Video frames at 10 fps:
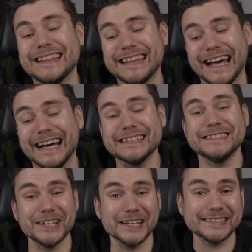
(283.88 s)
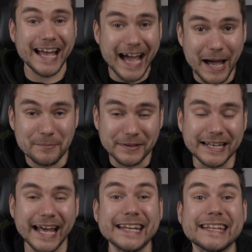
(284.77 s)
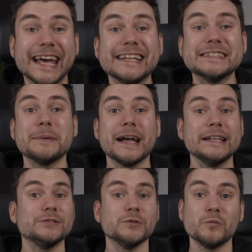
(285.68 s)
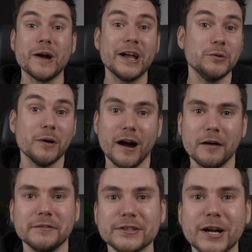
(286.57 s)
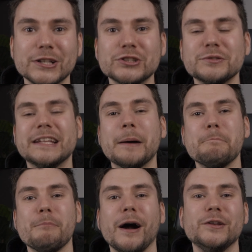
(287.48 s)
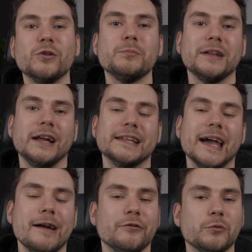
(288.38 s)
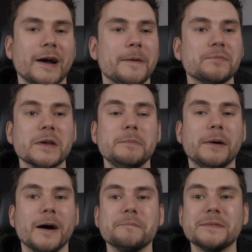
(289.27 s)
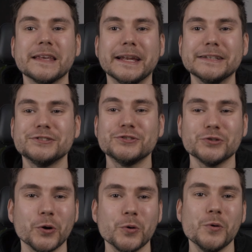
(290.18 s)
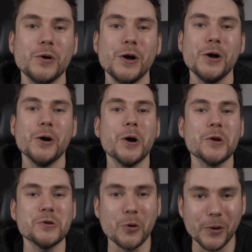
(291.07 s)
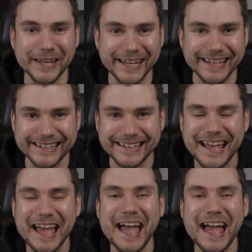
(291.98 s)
That does happen, and again, it depends on where you are in the country. That might not be like that everywhere, but it is so annoying.